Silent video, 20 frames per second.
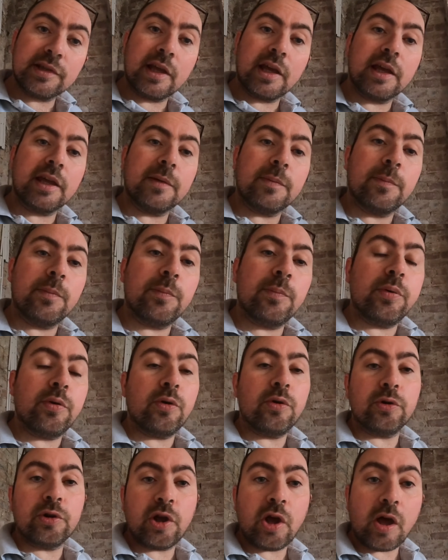I
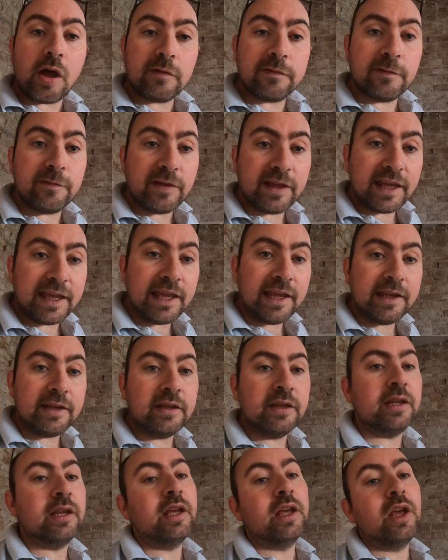poured half of it
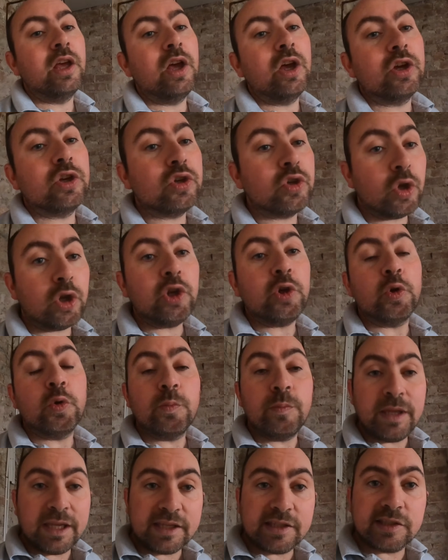in, got it all
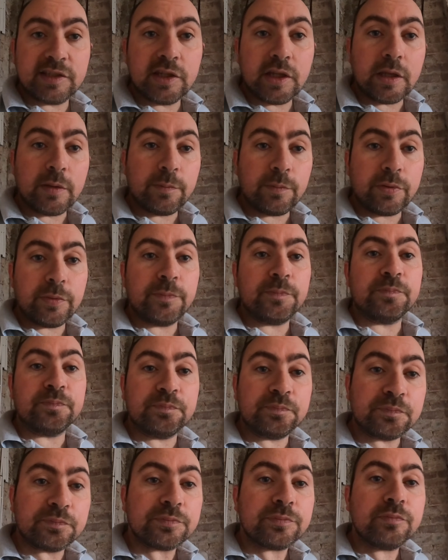mixed up,
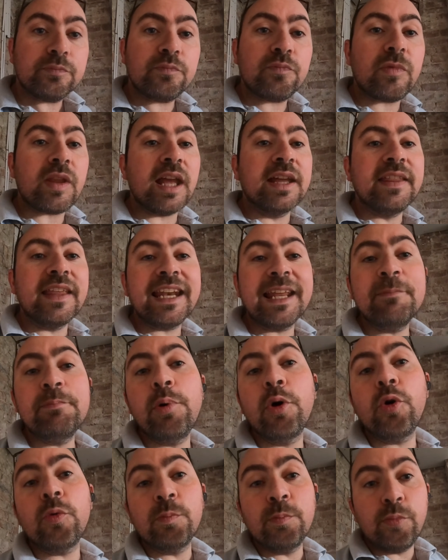and then I
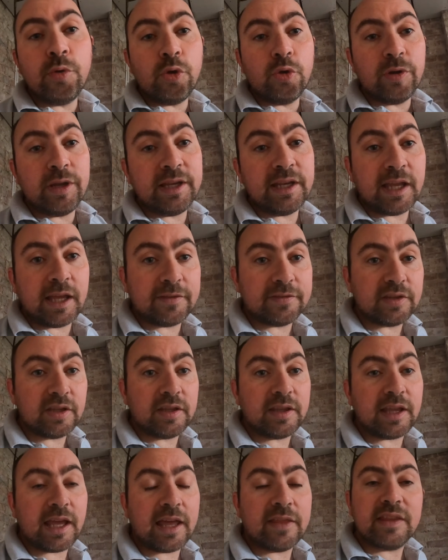put more in after
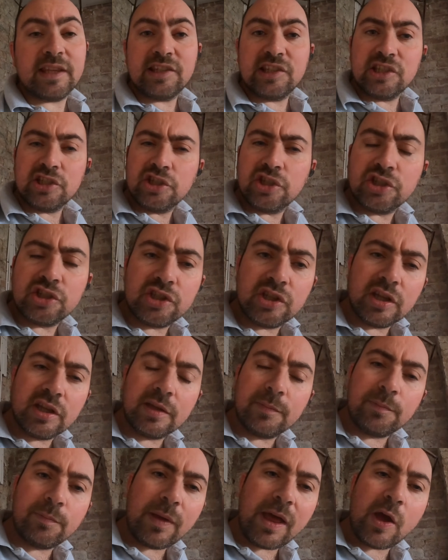that. This is just
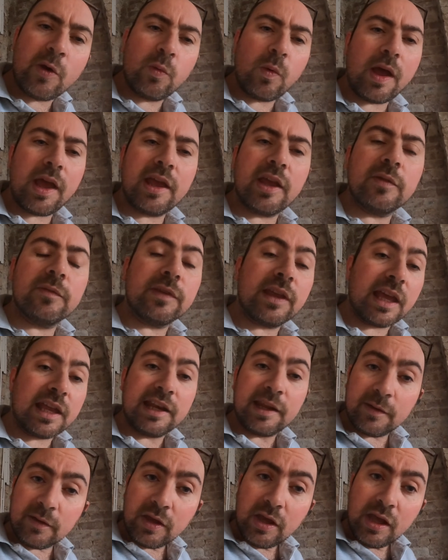a better way of
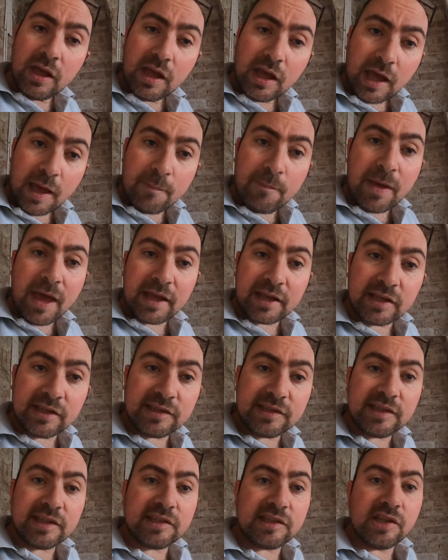getting it a better
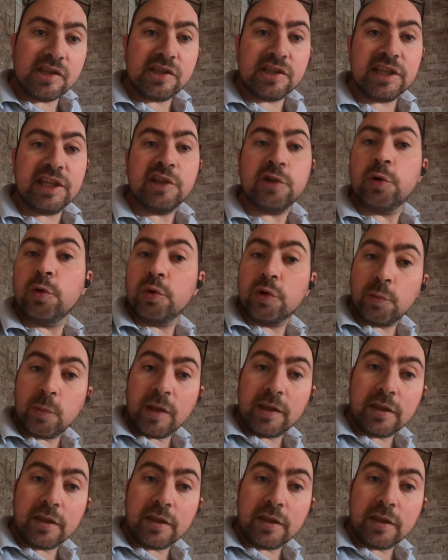consistency all the way